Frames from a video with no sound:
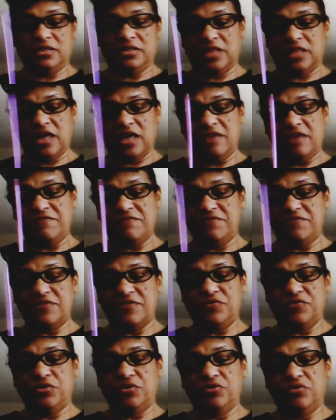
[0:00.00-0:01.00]
life
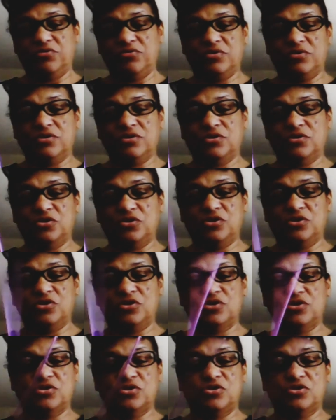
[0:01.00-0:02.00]
if you're
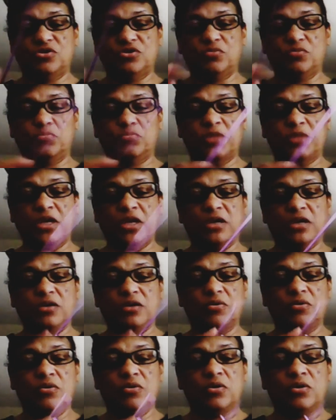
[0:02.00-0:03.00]
being
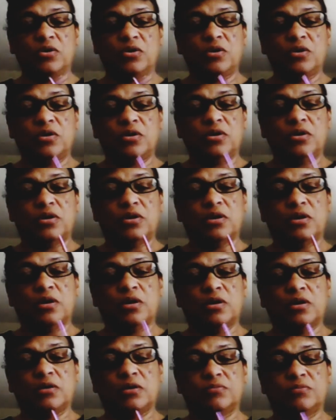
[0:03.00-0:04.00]

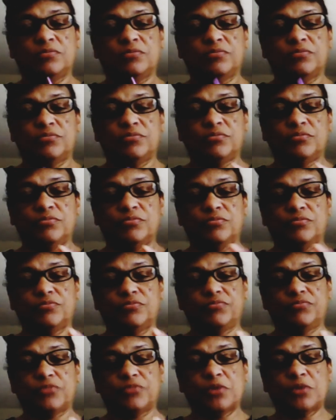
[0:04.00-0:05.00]
a
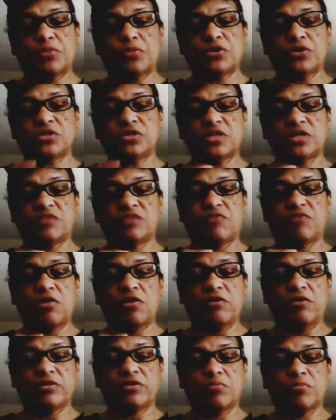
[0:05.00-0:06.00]
person that's
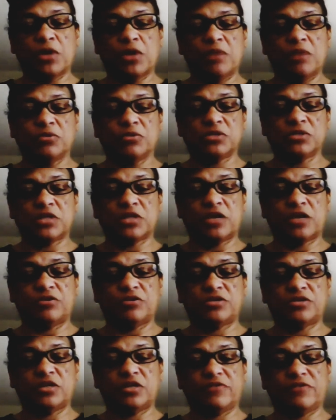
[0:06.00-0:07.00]
following the Bible
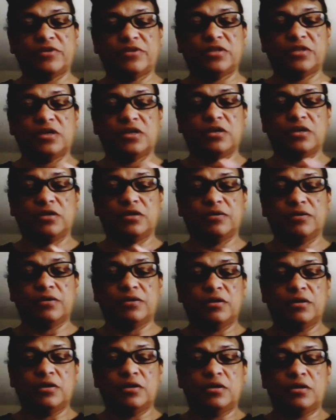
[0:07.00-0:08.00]
standards and everything.
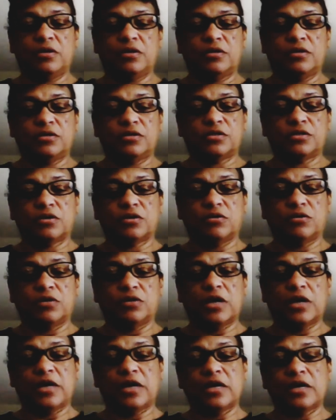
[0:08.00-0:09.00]
So
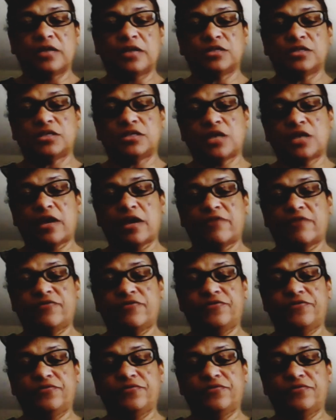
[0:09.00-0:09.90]
I just have,